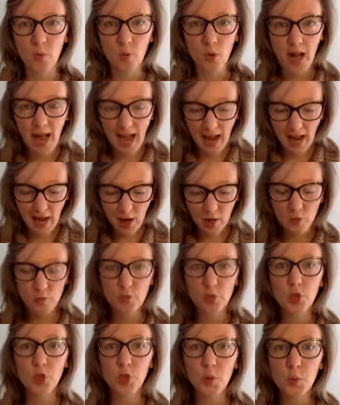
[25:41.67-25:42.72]
What,
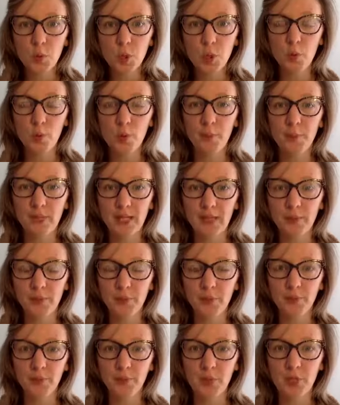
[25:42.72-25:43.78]
how do you want
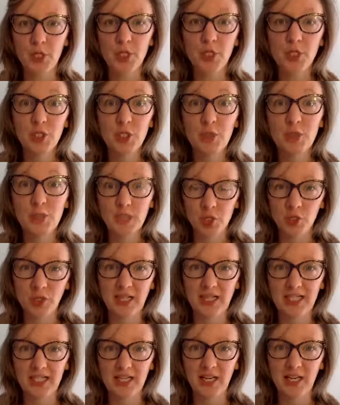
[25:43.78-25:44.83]
people to be
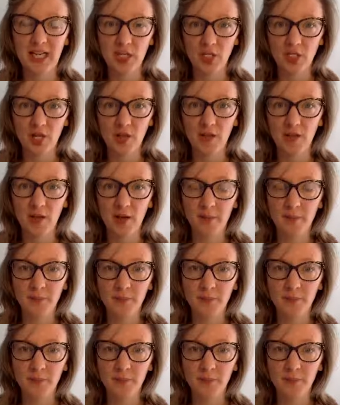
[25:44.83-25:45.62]
treating each other